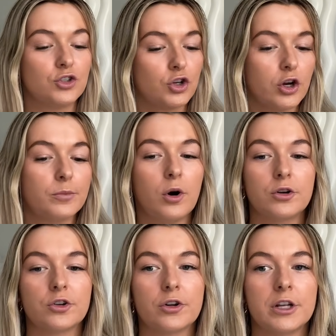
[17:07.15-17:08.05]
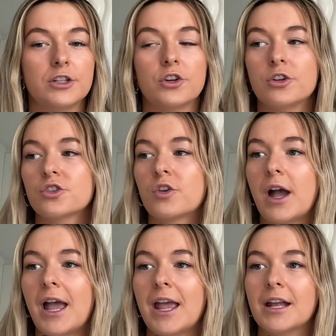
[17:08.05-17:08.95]
Don't ponder on it. Don't
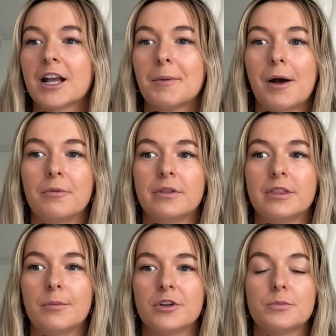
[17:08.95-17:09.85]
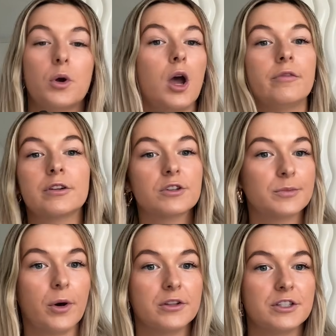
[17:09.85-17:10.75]
try and come up with the most perfect
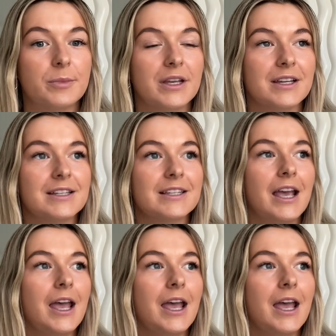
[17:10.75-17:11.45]
response, because